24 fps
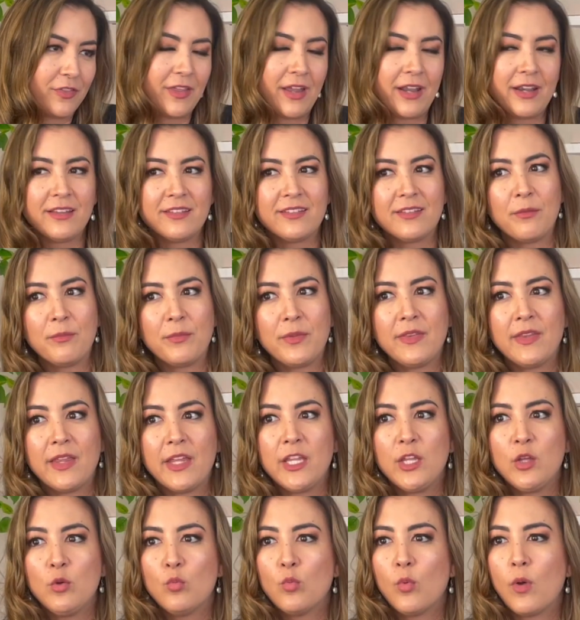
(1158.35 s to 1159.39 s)
That is something
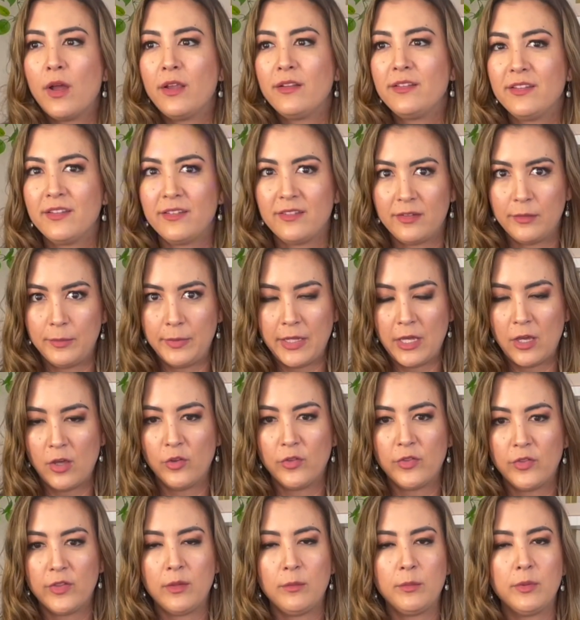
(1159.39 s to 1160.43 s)
that you want it to be
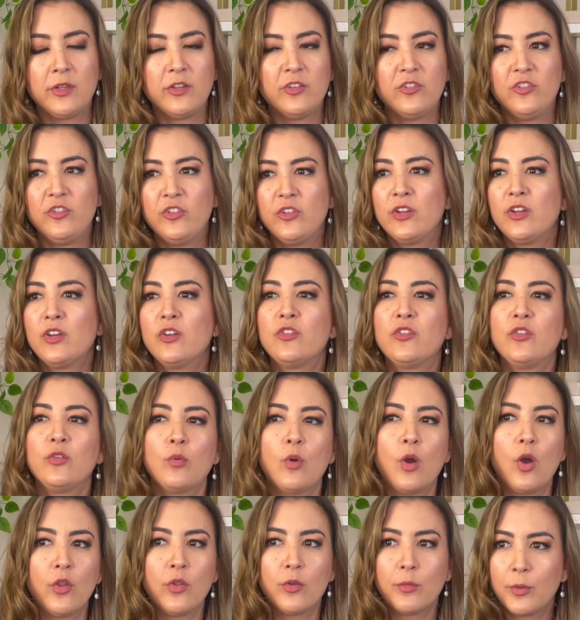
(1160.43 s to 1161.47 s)
healthy, because you can do
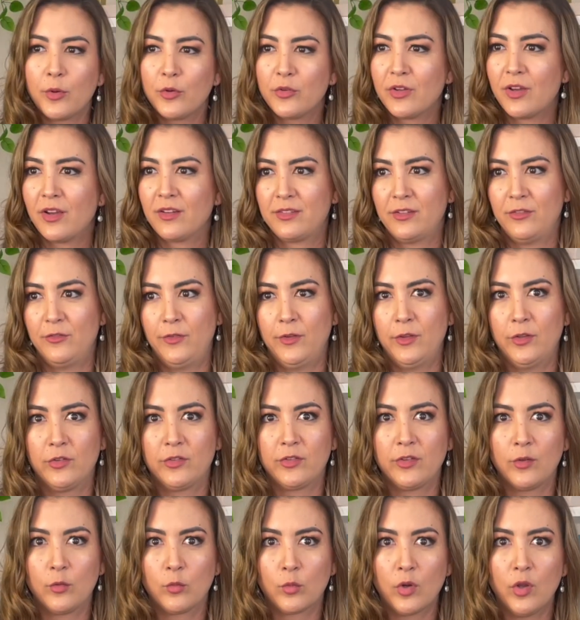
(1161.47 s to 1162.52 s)
all the Botox and
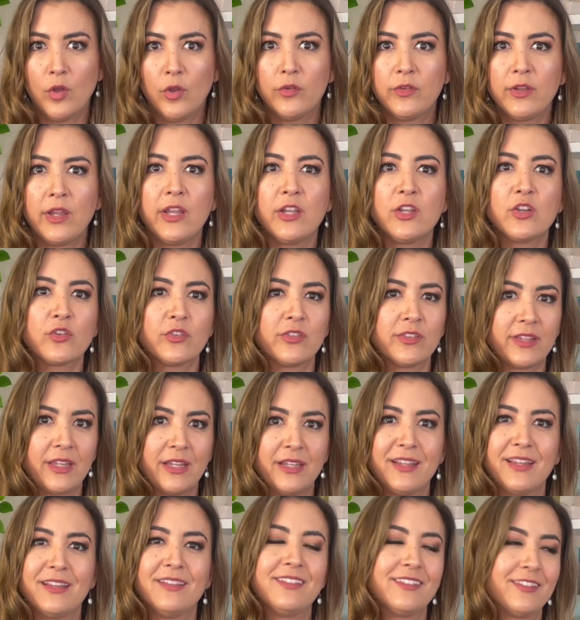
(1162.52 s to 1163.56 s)
fillers in the world and your
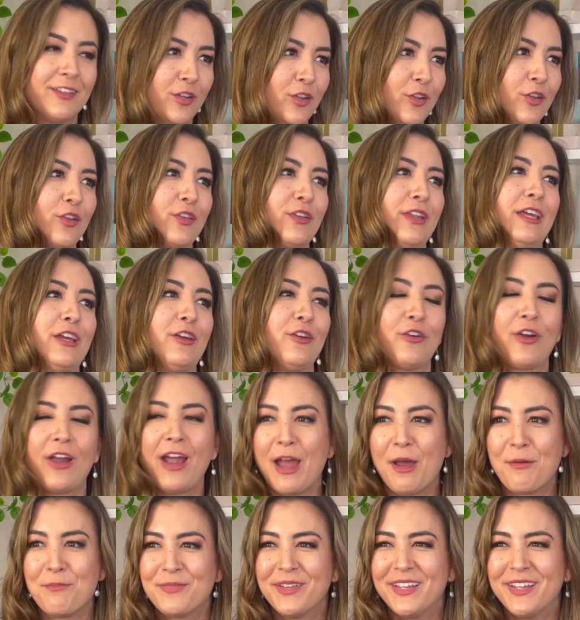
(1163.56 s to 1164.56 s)
skin can still look like crap.